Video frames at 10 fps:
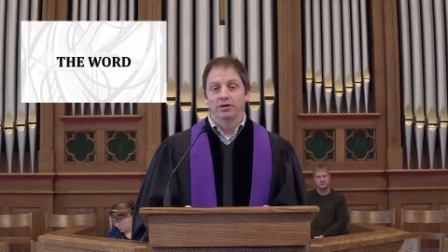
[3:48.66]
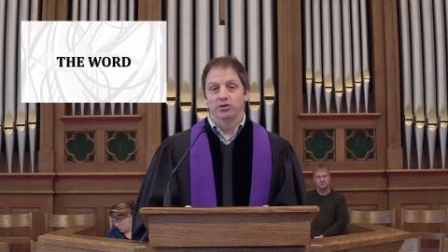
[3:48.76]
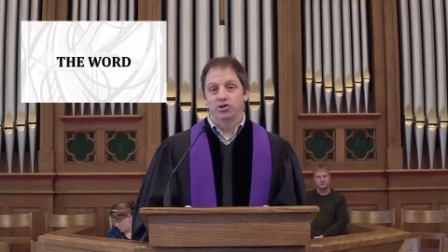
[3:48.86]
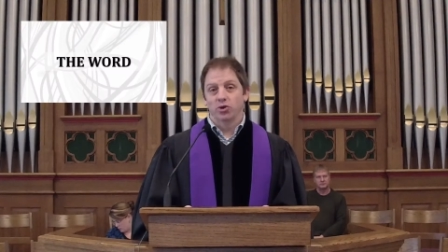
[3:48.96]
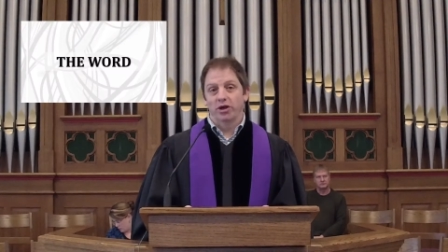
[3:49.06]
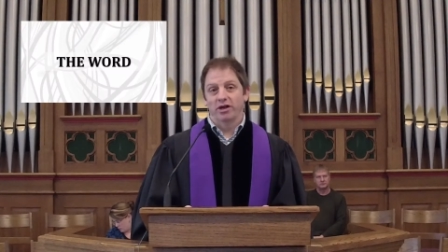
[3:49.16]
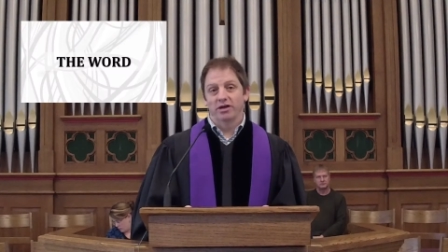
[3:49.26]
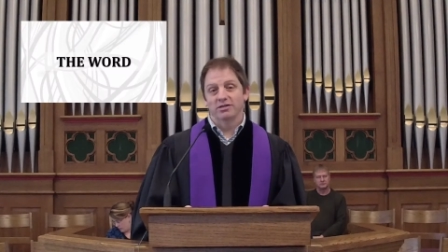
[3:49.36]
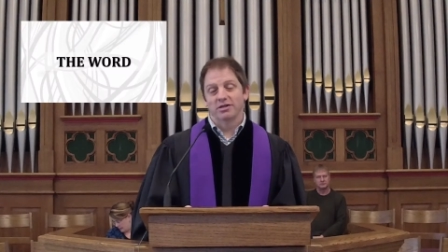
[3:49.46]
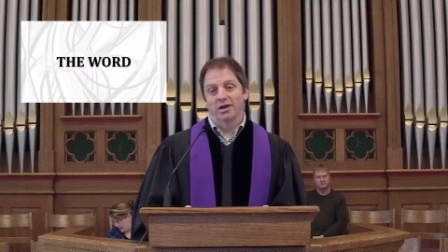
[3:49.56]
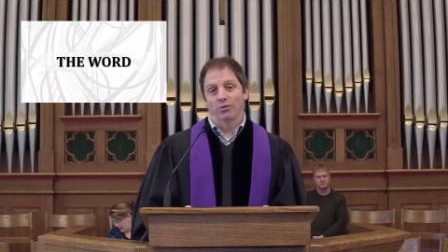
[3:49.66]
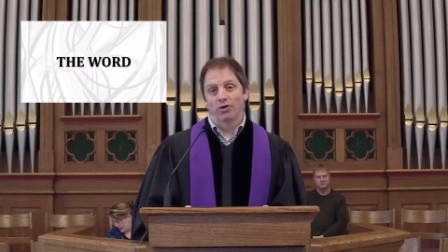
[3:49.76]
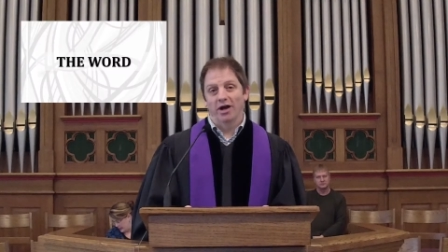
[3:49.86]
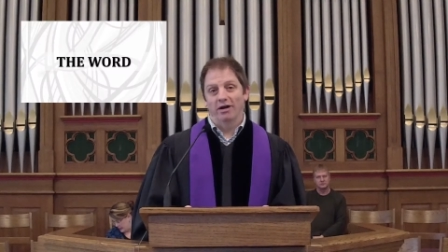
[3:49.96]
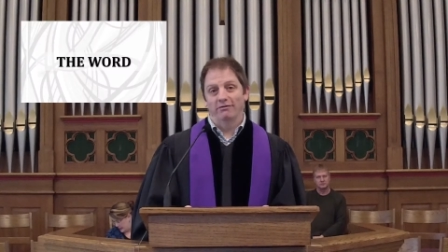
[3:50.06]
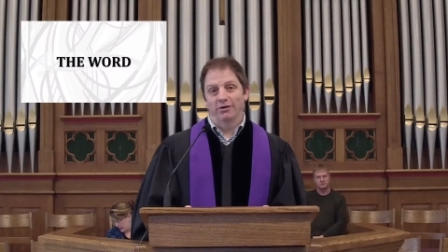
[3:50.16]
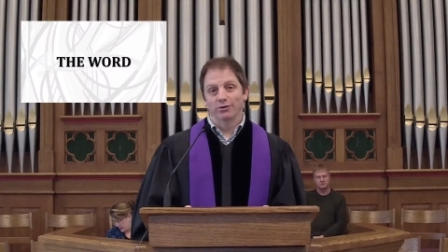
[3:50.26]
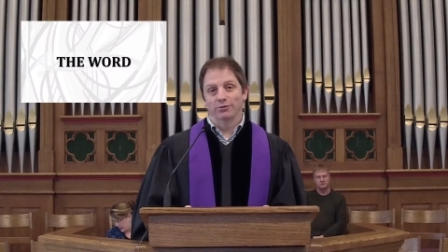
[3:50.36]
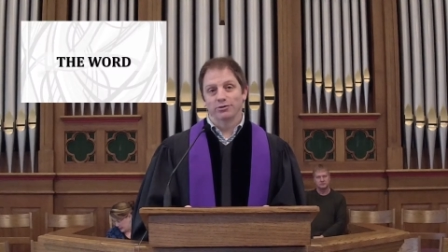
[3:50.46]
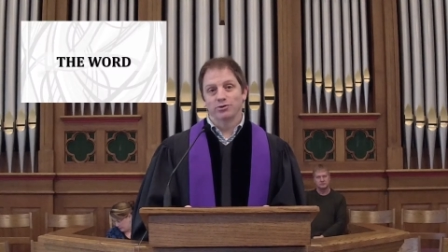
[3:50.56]
Join us and we'll have a
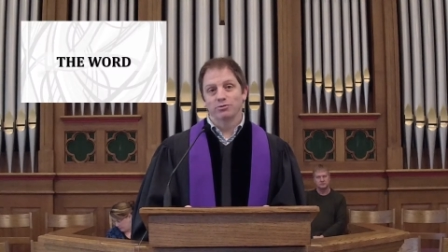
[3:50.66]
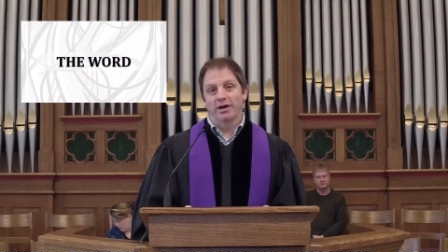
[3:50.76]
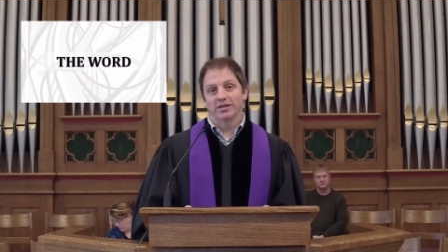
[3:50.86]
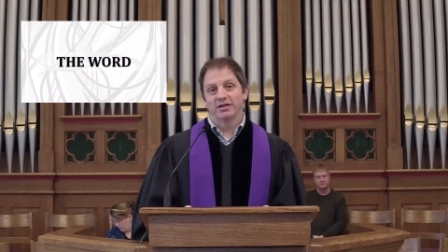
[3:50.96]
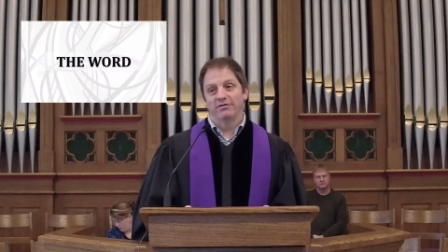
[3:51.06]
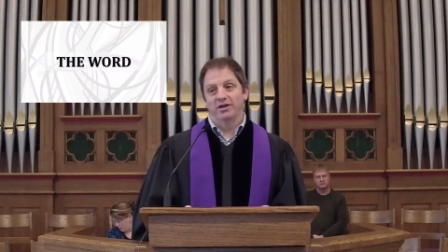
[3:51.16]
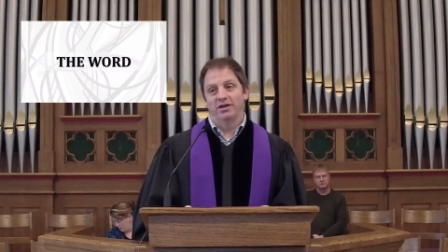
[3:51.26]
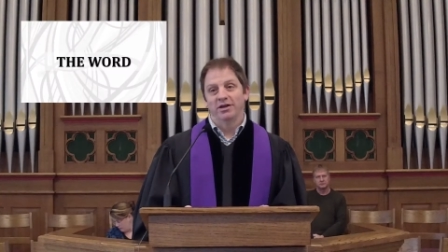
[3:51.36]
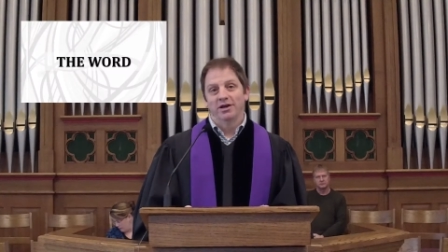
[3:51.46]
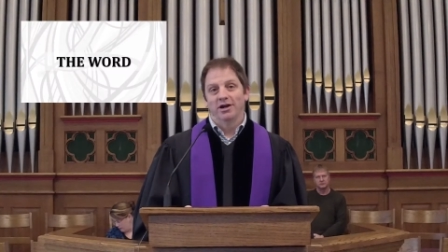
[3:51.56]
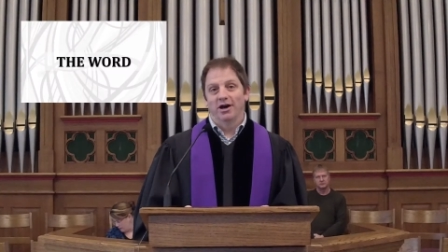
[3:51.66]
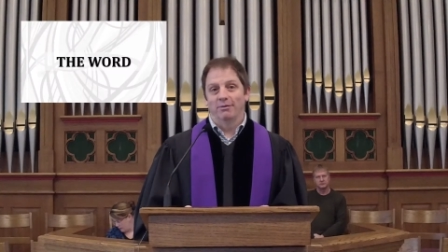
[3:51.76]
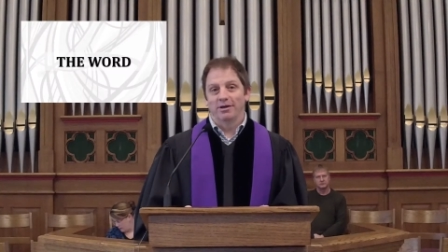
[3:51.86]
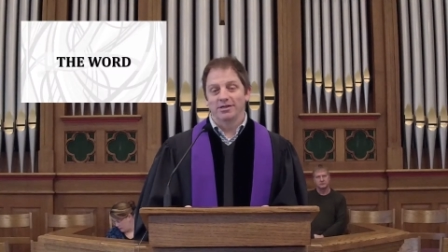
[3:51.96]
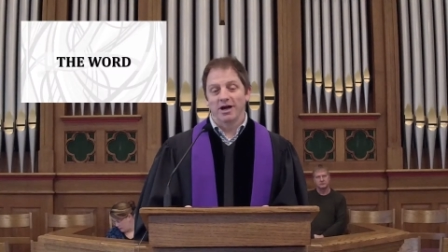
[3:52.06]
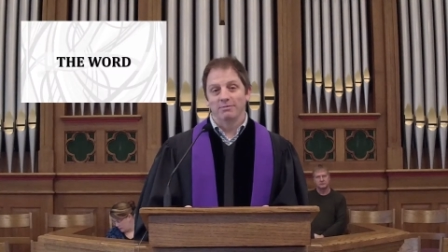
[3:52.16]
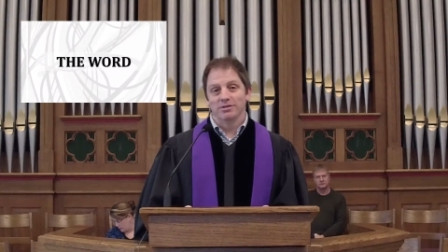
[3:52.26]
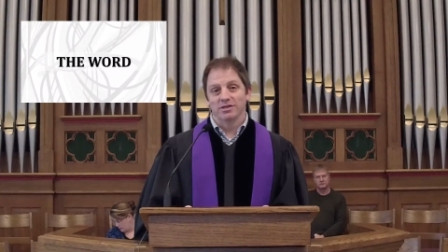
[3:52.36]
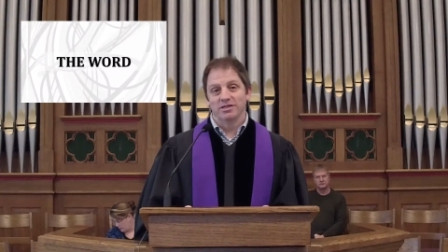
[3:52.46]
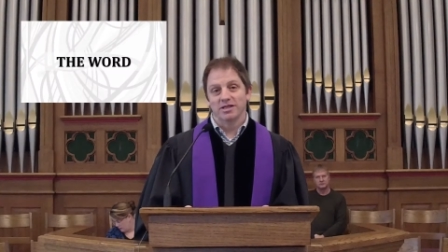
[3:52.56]
little Zoom activity um, and time
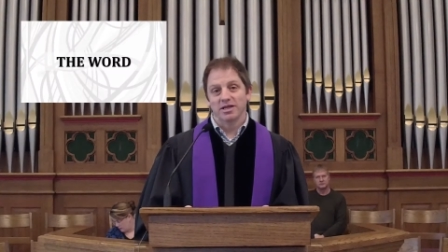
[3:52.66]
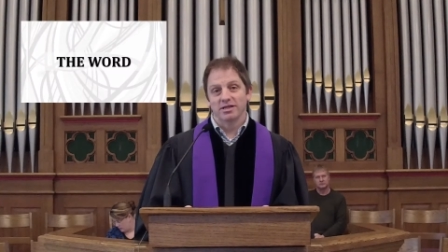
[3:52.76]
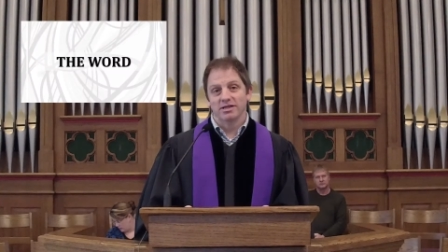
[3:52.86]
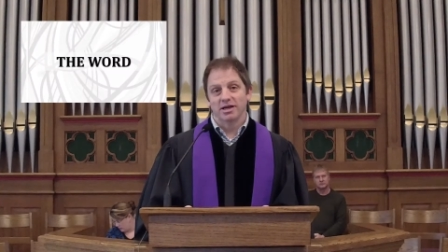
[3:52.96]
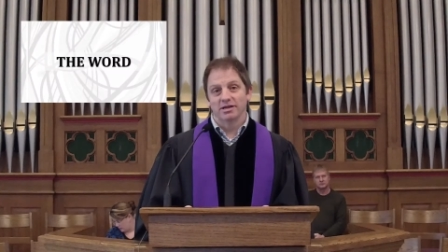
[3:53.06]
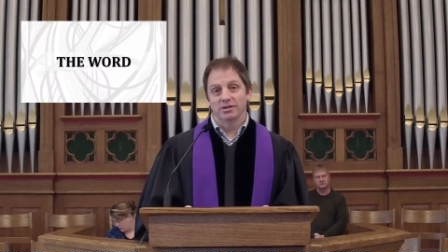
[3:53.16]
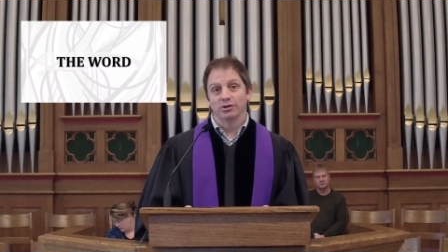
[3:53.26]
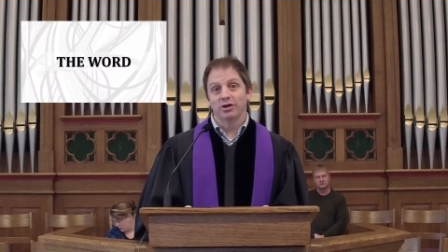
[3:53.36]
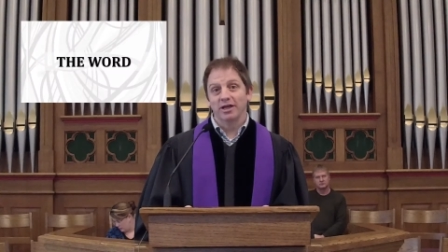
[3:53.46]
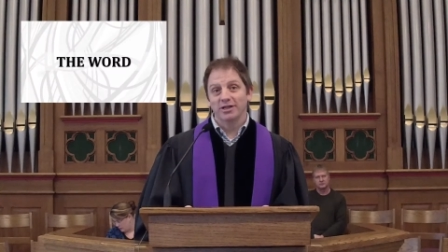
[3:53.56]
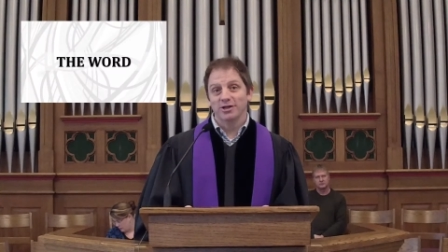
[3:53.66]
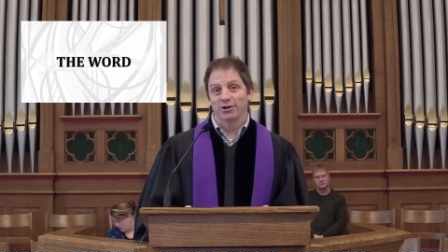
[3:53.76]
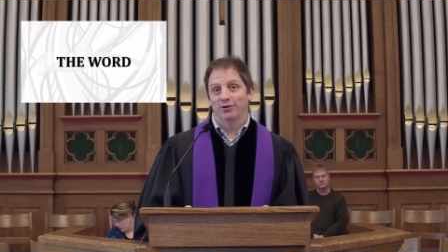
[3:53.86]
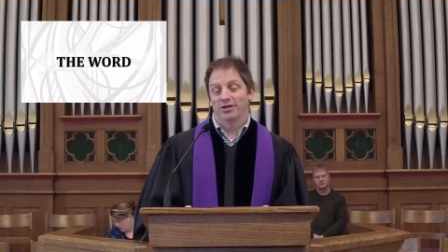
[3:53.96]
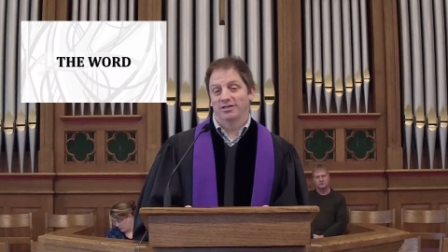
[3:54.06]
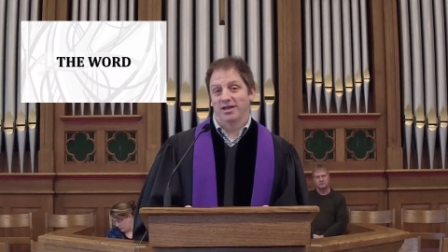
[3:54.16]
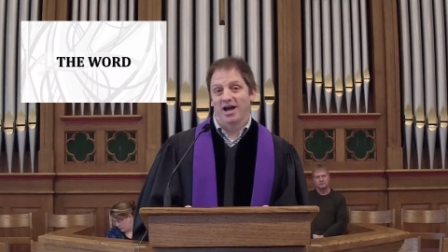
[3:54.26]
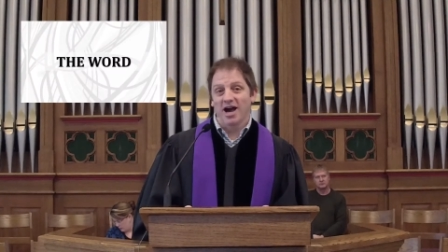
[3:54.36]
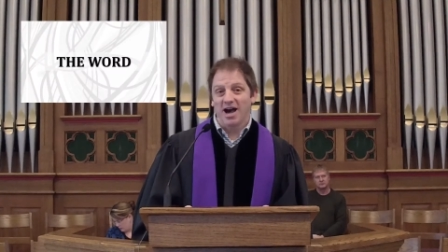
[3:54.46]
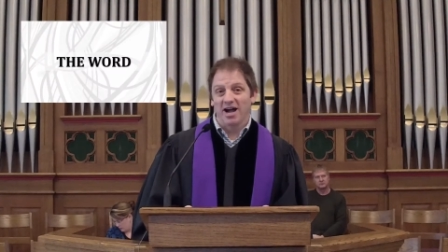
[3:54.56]
to send and uh, to look at each other and to say
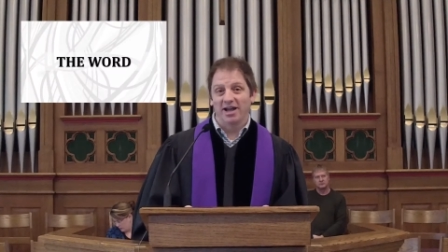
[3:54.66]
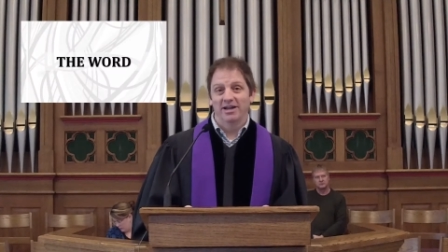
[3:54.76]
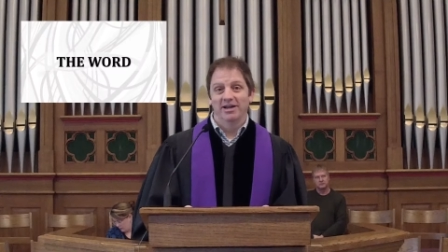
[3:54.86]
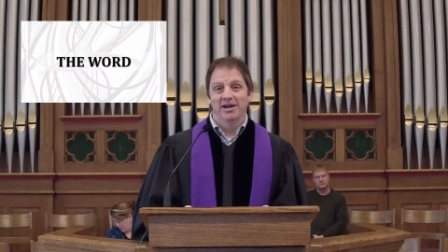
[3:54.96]
hi